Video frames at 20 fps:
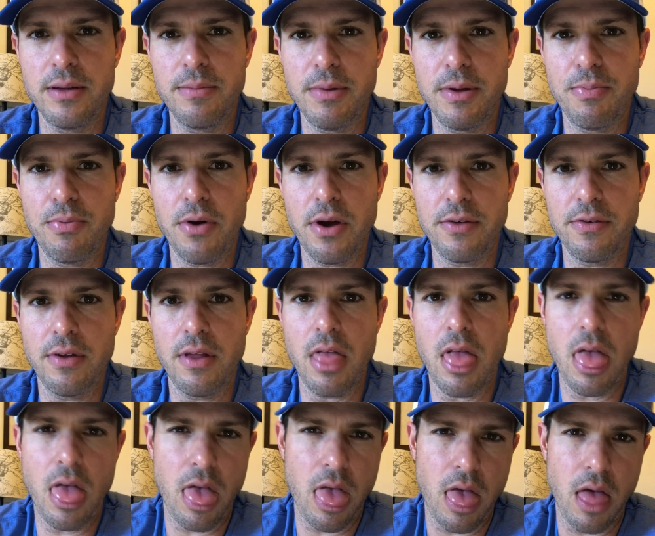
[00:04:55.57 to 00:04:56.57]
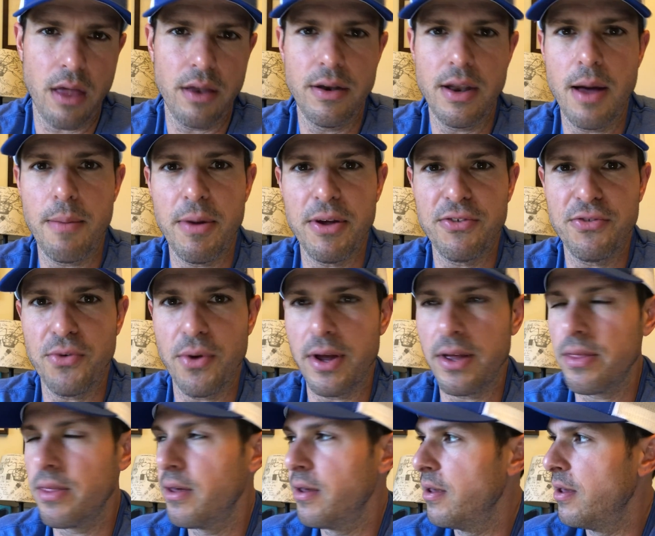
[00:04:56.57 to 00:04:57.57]
be present, not my
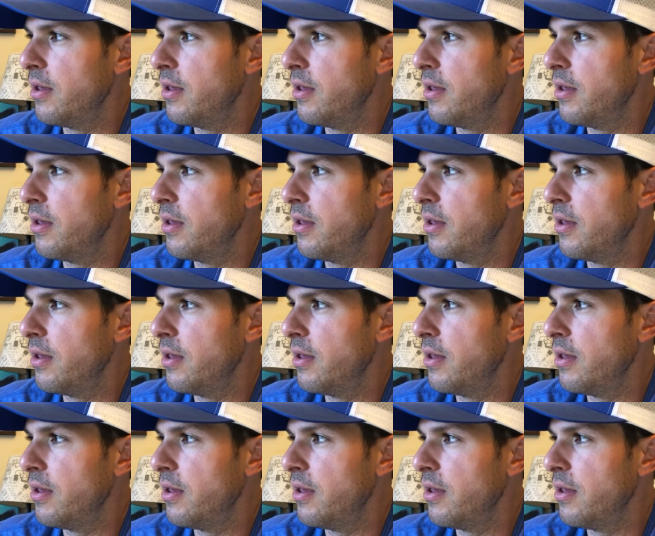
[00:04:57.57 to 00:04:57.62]
strength.